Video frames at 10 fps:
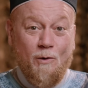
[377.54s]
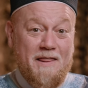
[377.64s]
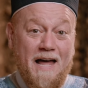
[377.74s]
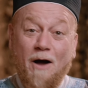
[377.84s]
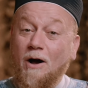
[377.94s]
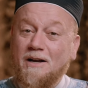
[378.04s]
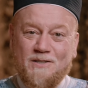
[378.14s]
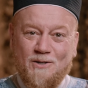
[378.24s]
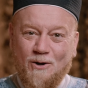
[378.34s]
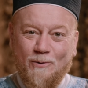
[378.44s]
Without
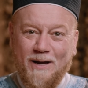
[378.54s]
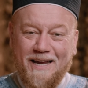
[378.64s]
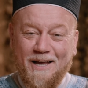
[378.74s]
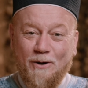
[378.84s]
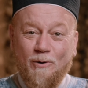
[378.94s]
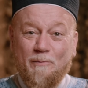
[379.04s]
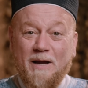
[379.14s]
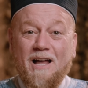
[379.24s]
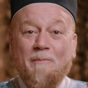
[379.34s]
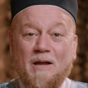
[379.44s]
us knowing, we're
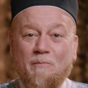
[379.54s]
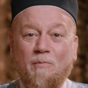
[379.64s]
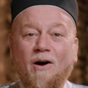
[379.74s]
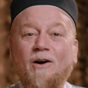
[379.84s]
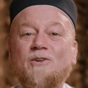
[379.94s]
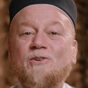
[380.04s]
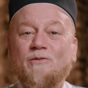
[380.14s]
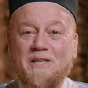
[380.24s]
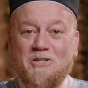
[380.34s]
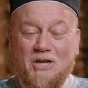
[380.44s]
becoming part
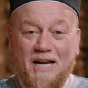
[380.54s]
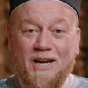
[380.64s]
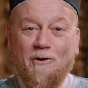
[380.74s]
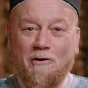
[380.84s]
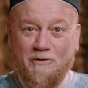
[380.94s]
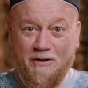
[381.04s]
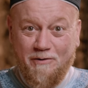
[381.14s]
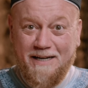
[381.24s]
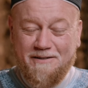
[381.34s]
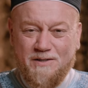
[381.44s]
of the chain of
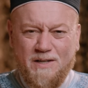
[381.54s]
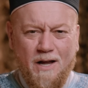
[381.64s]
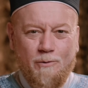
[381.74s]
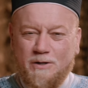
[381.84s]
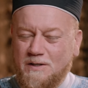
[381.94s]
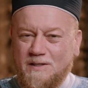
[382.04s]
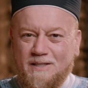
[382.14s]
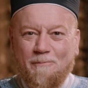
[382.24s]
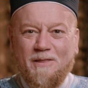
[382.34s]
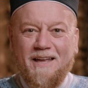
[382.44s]
narrators, which is
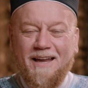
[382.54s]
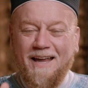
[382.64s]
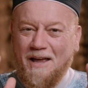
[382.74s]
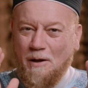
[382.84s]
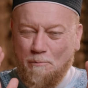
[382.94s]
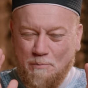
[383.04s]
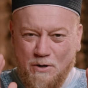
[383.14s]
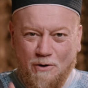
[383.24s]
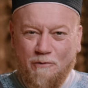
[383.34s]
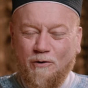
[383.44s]
something
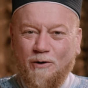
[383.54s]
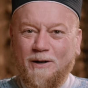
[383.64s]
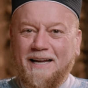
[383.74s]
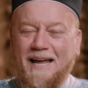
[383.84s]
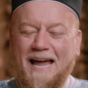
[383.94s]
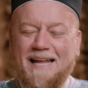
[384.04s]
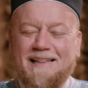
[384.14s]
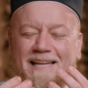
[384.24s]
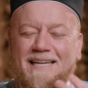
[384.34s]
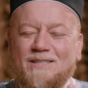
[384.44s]
beautiful.
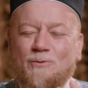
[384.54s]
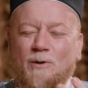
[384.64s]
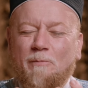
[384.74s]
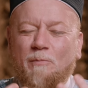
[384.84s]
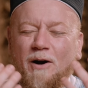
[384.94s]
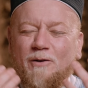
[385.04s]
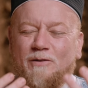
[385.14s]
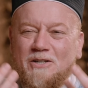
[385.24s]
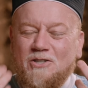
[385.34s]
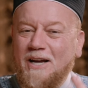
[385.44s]
At least we are part of
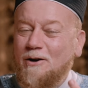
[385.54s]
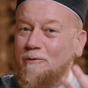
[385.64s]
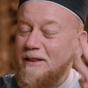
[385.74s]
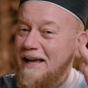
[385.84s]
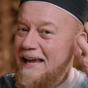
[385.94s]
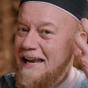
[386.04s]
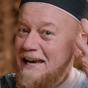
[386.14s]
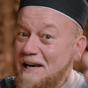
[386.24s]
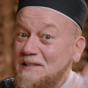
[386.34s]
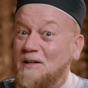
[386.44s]
the chain of the
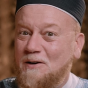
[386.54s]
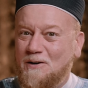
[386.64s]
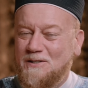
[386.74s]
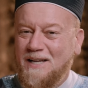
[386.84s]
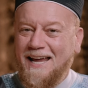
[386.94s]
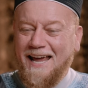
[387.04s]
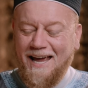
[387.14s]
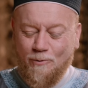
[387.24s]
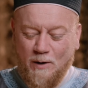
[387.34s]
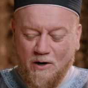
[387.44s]
listeners,
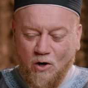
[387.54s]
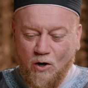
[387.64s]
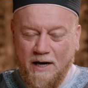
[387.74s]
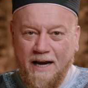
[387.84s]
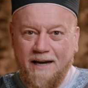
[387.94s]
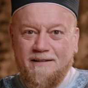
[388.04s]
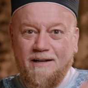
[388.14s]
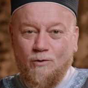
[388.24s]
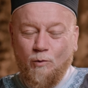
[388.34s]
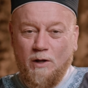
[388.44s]
and we are
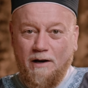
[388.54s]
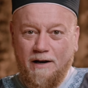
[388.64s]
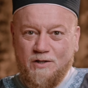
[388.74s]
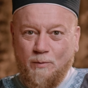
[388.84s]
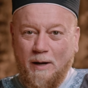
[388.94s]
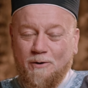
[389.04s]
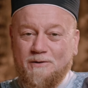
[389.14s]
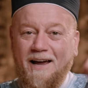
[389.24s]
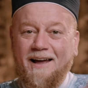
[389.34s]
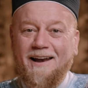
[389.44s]
connected with Allah
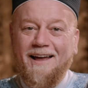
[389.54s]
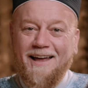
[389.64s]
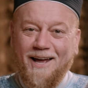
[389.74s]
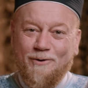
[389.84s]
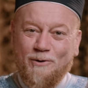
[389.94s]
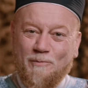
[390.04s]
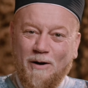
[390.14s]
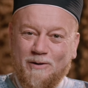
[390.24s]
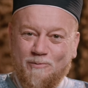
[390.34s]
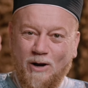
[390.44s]
subhanahu wa ta'ala and with
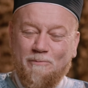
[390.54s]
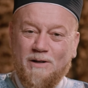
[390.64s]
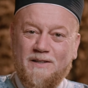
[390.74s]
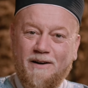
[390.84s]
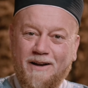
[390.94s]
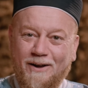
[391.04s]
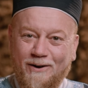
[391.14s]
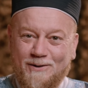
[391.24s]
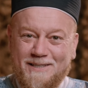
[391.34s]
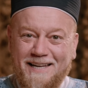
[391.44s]
Prophet Muhammad
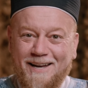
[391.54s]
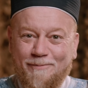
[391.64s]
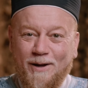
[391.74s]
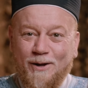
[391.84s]
sallallahu alayhi wasallam